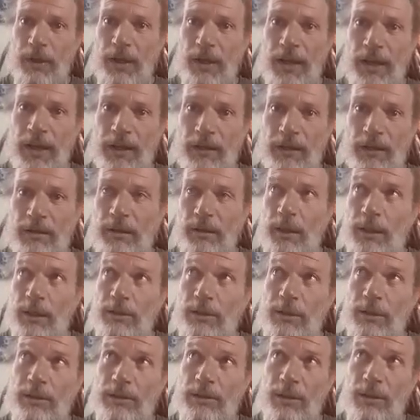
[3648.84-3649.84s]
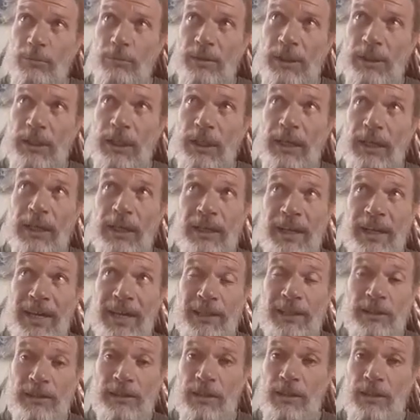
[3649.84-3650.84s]
And it's something that
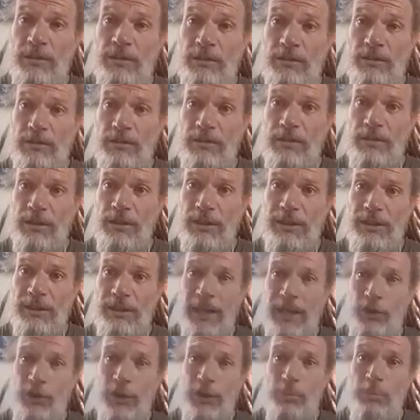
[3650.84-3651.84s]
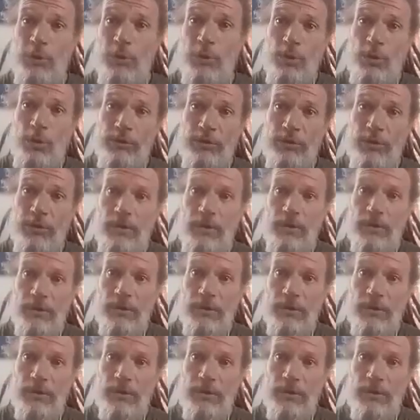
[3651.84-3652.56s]
connects us, and it's actually beautiful.